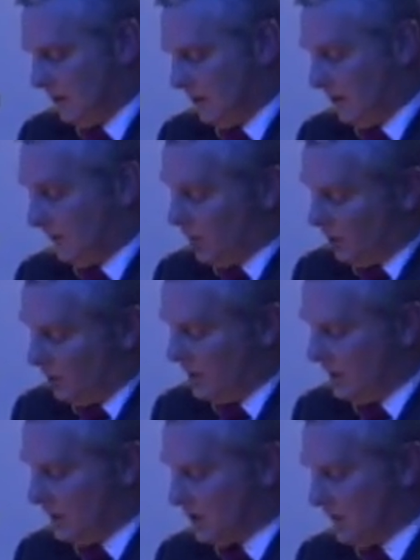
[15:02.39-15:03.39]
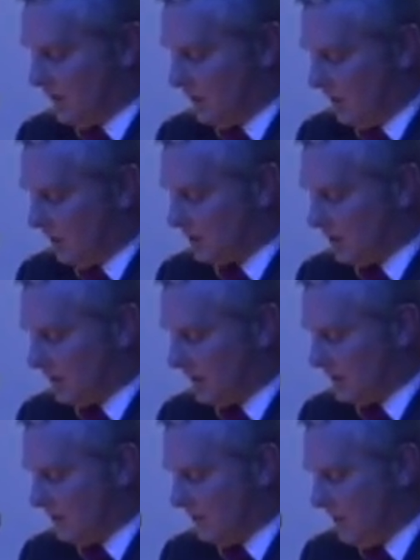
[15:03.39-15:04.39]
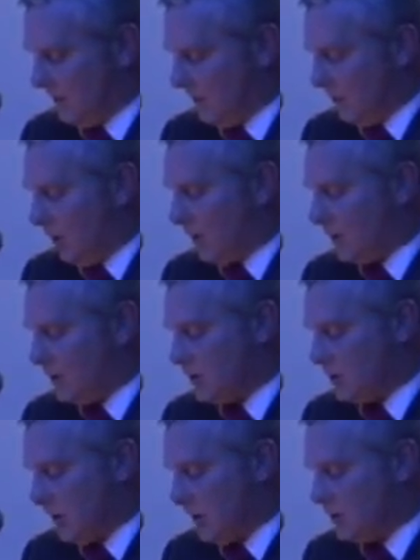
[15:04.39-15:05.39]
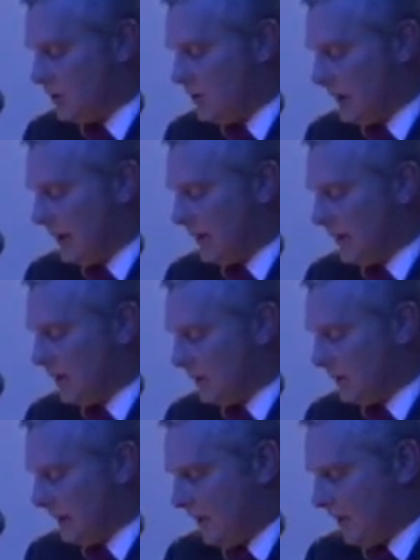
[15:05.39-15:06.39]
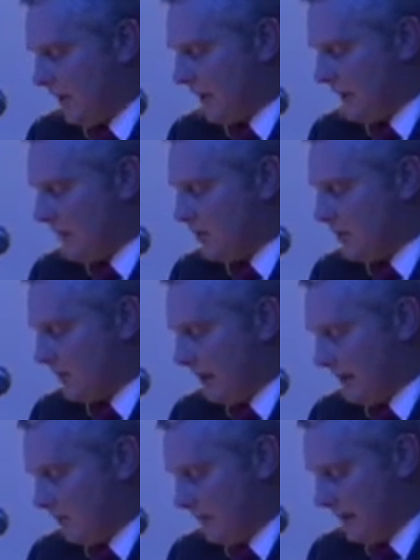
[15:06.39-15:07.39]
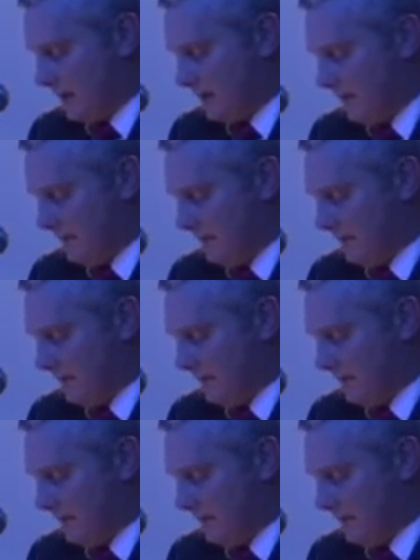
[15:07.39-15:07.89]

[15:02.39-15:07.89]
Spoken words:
of unionism and nationalism, north and south standing together at each commemoration,